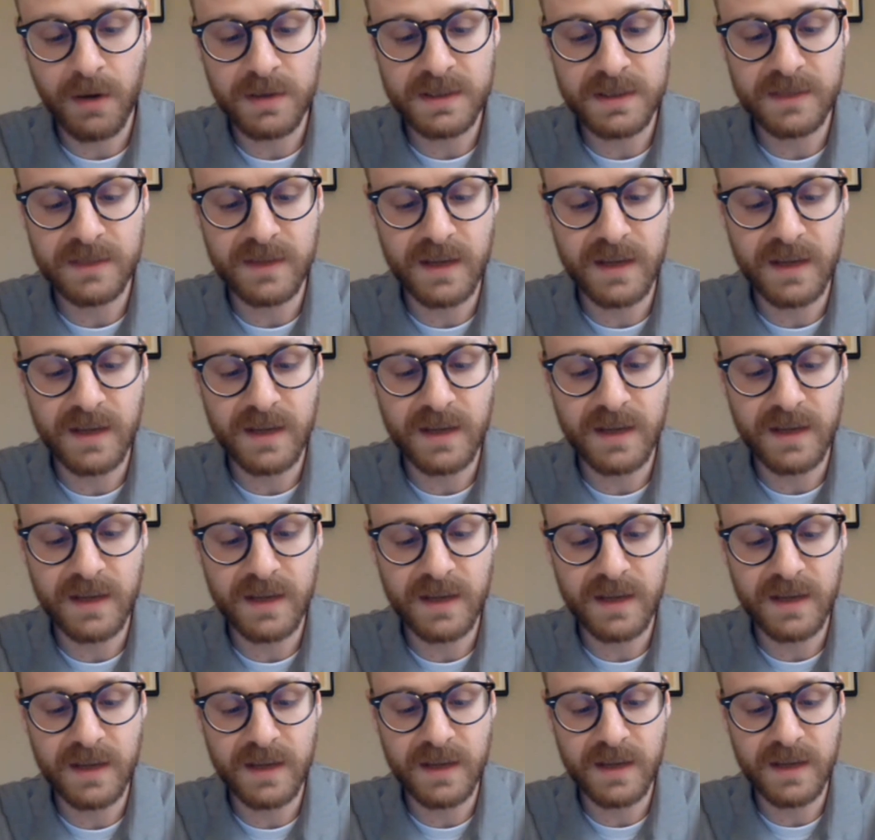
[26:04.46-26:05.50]
of the
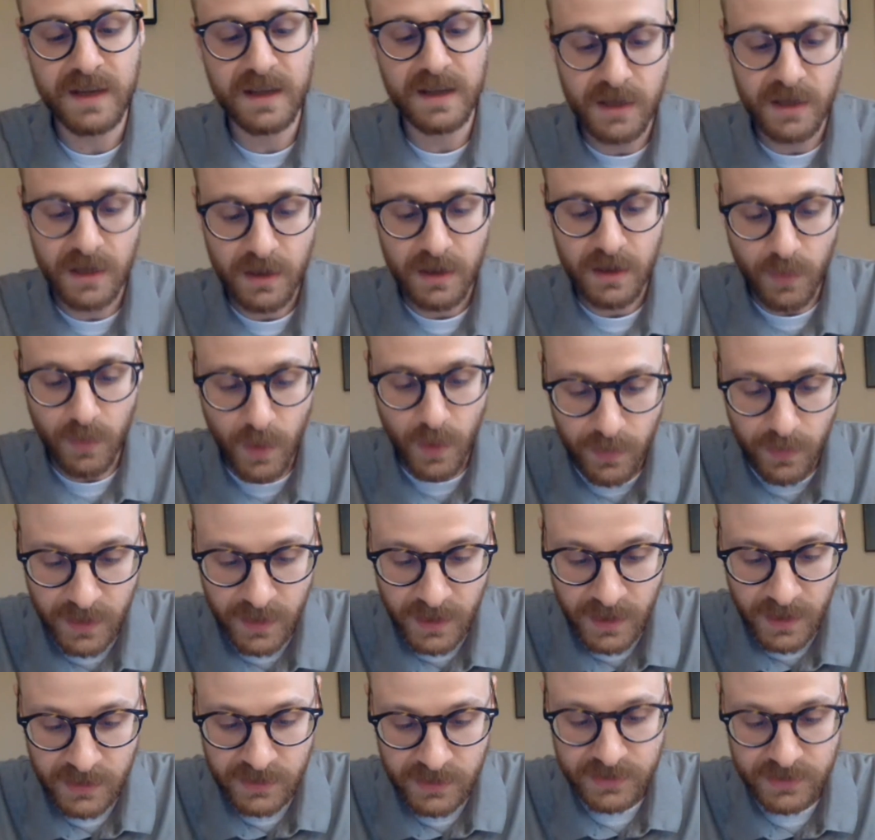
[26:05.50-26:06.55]
anthology, quote,
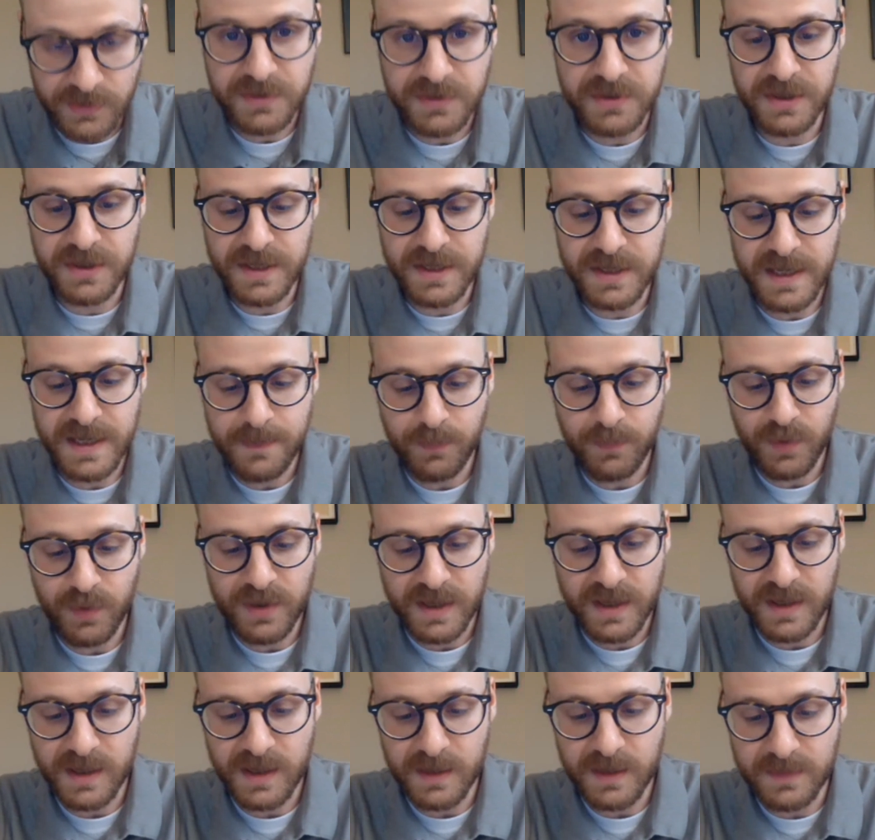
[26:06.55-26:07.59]
search deep
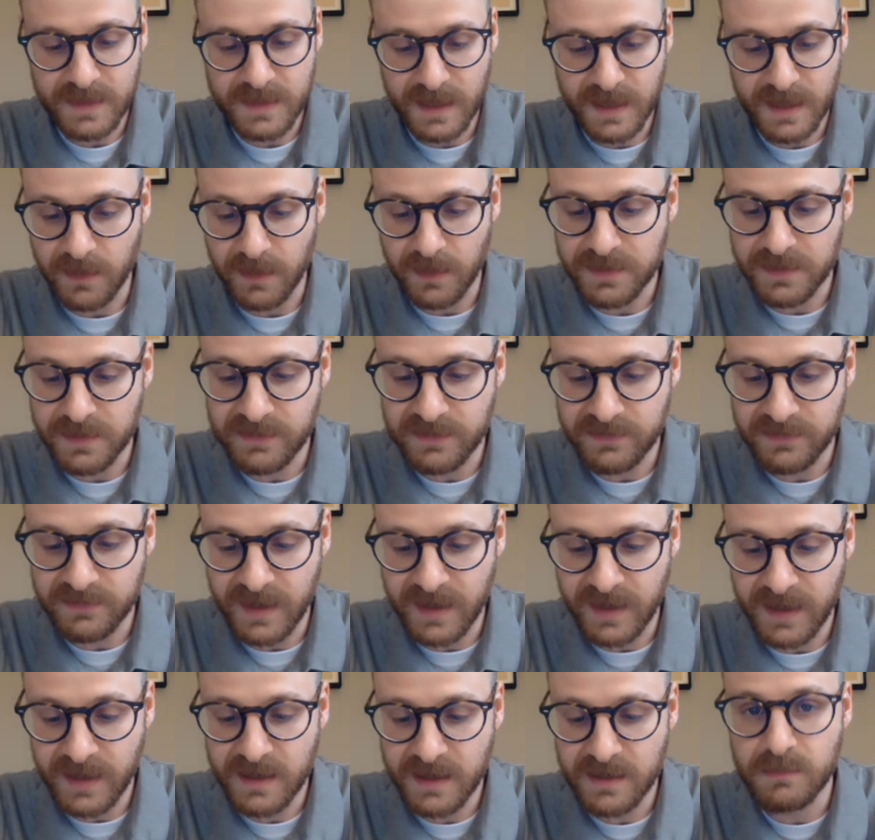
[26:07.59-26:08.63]
within themselves to
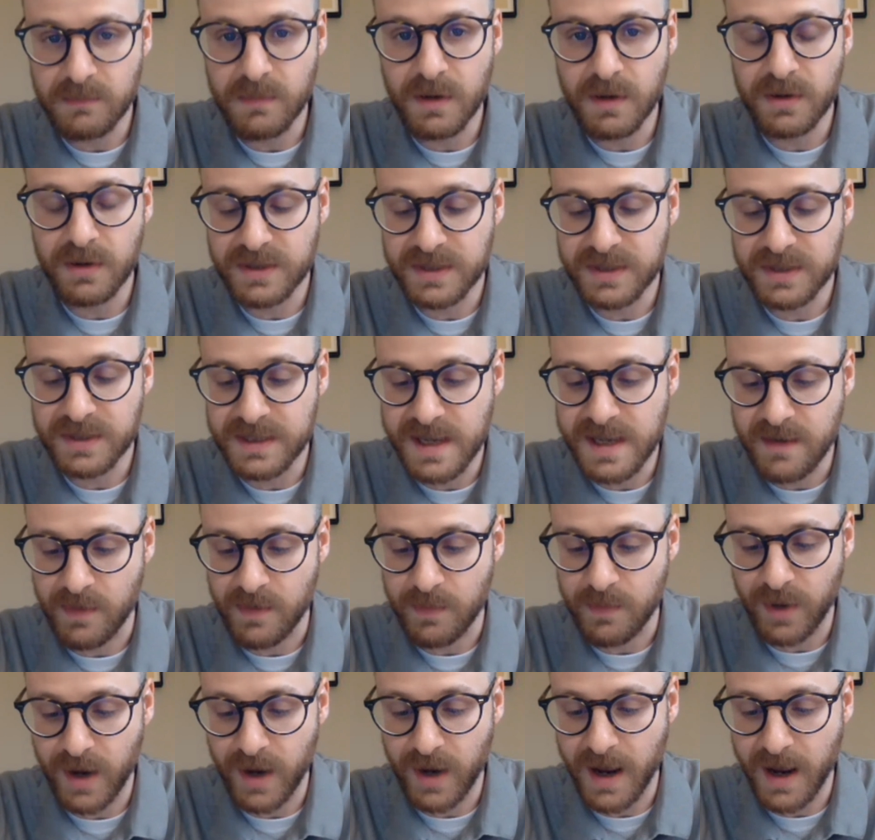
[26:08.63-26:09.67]
find their most
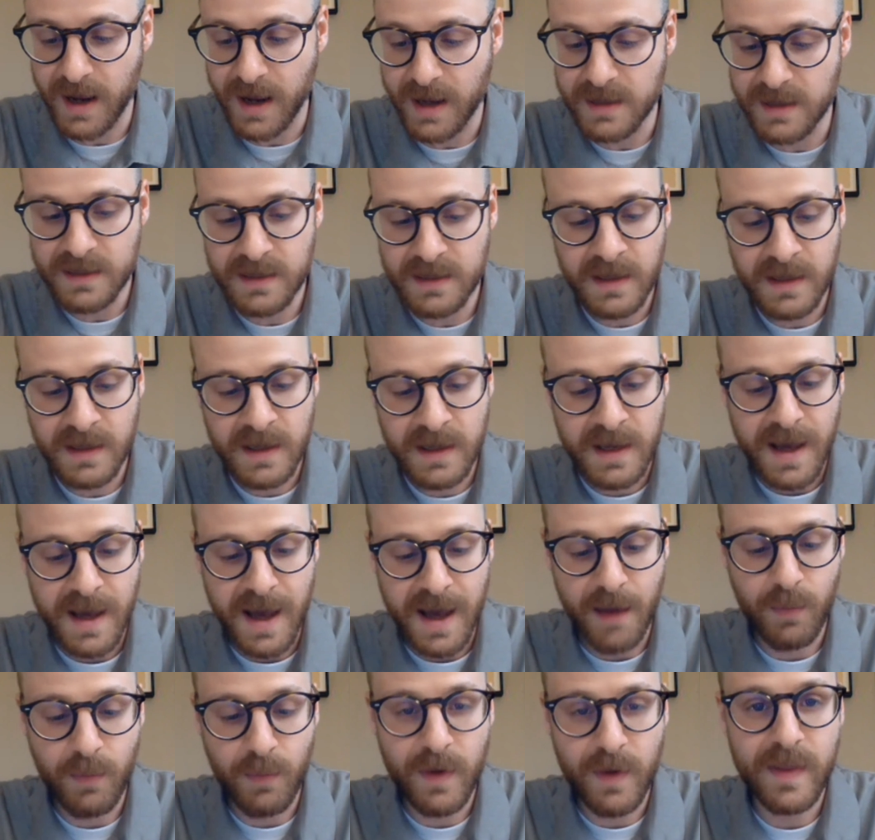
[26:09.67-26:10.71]
secret pride,
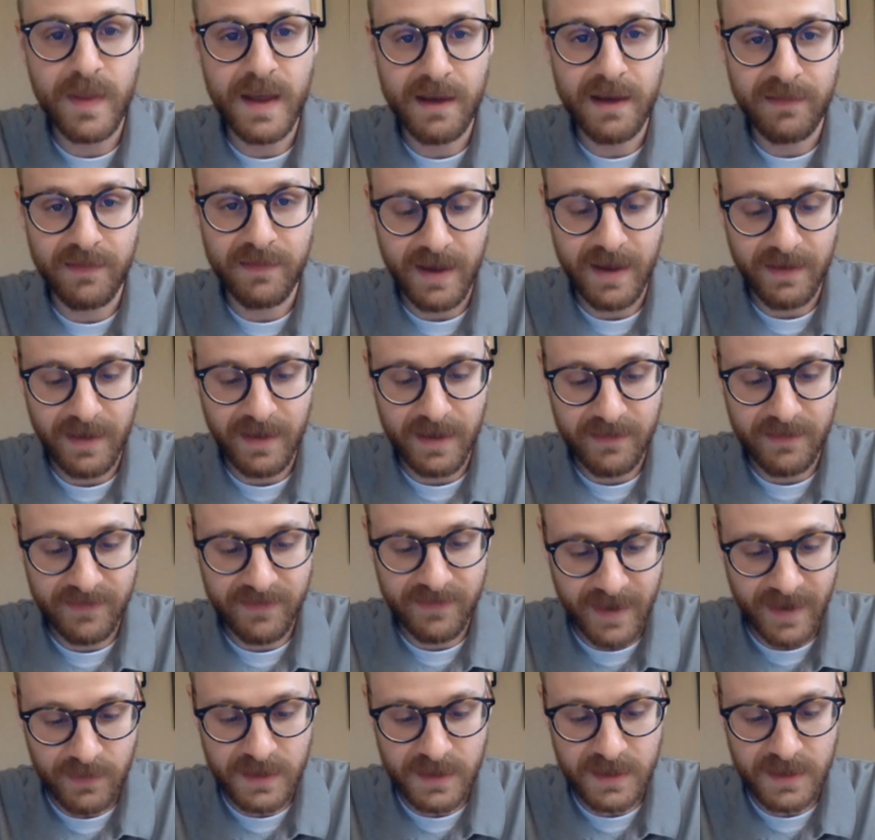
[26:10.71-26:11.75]
and when they have
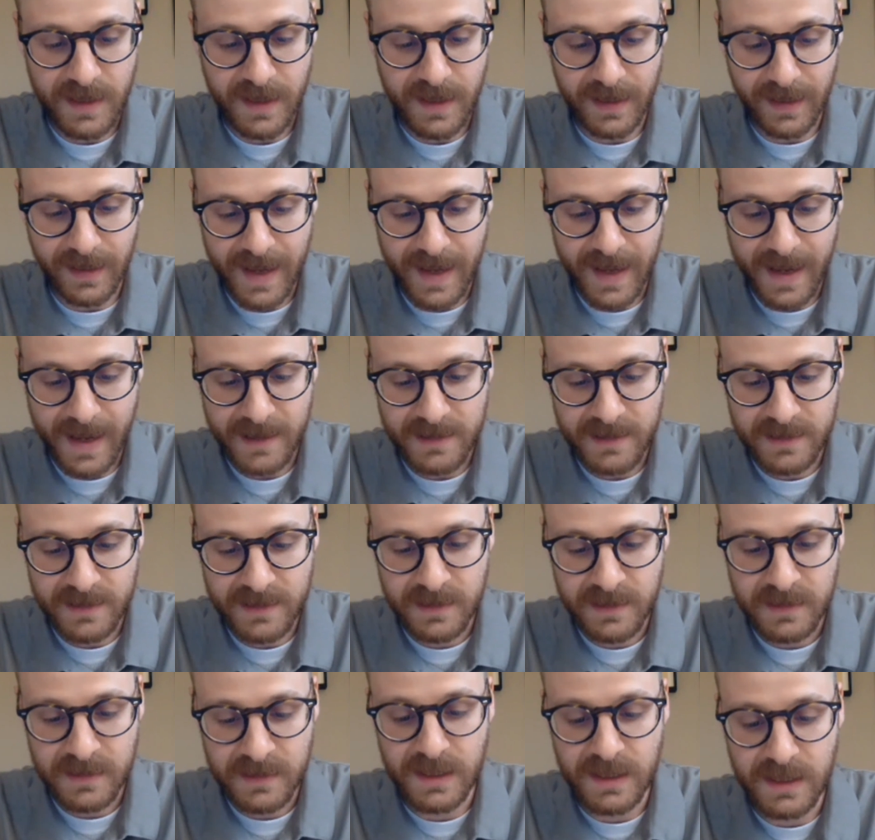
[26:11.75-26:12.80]
found it at last,
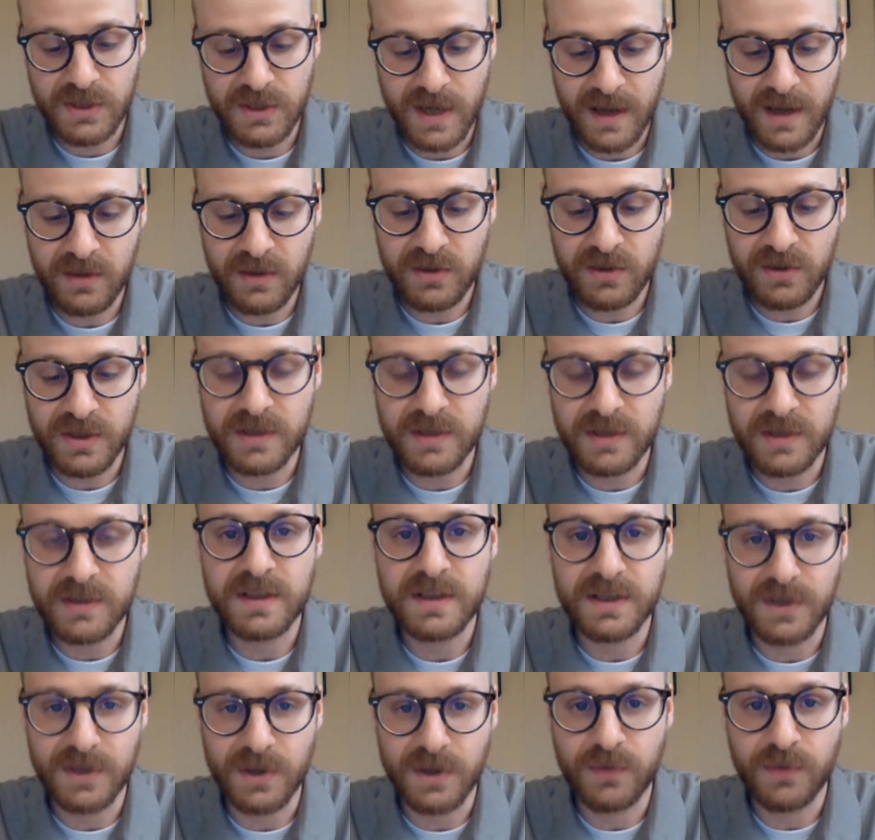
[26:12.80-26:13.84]
it challenges
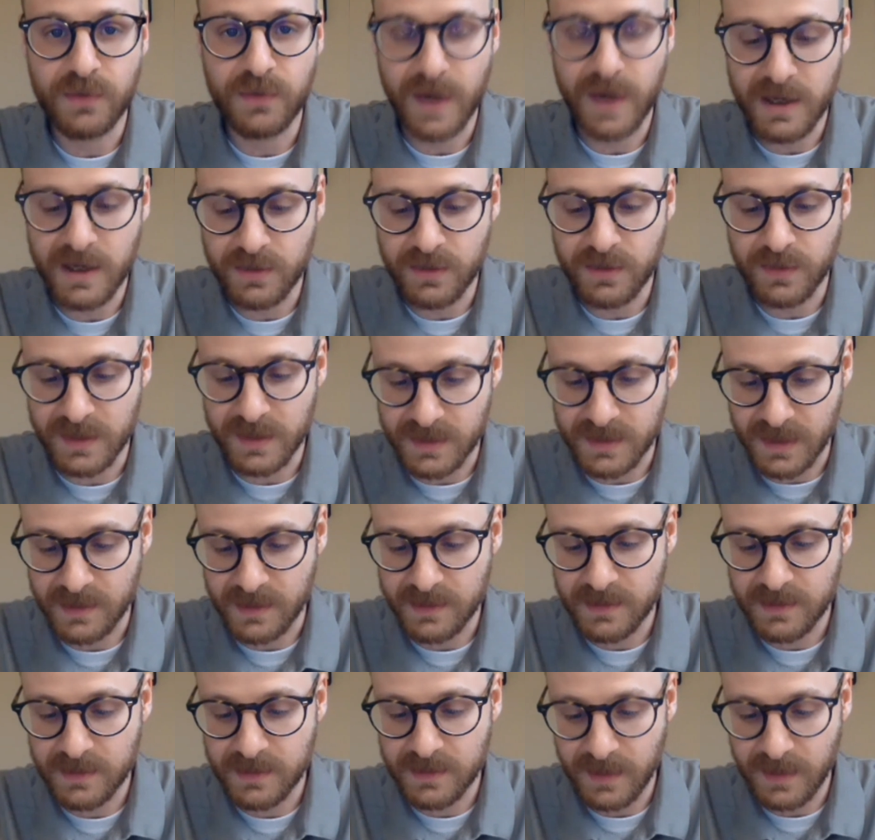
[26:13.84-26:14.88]
its own right to
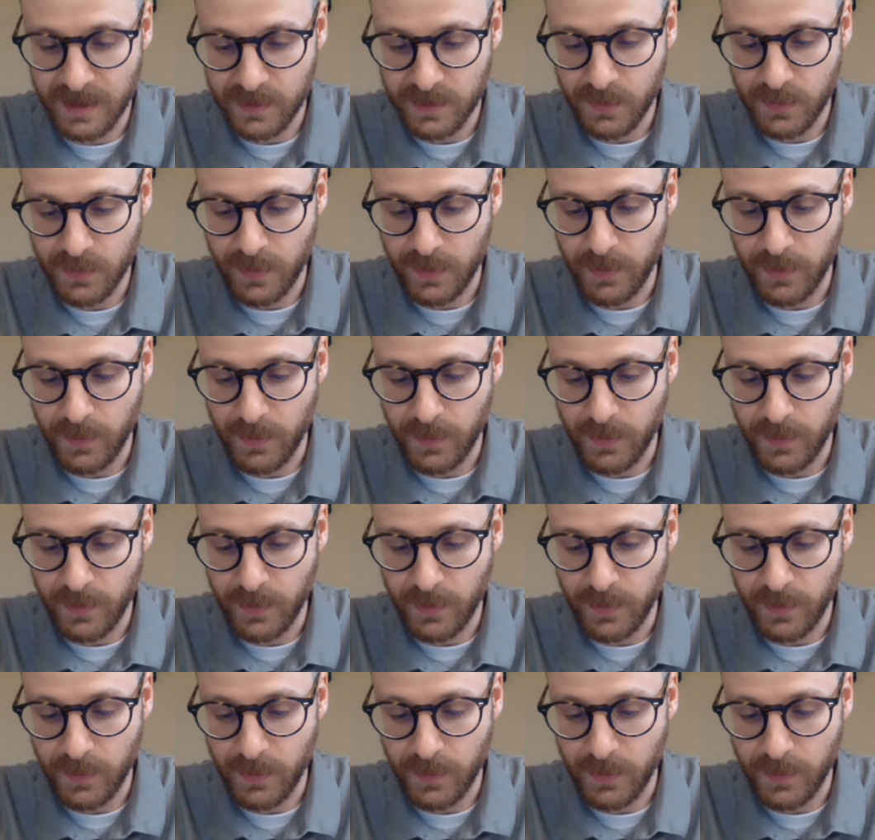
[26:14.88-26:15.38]
exist, end quote.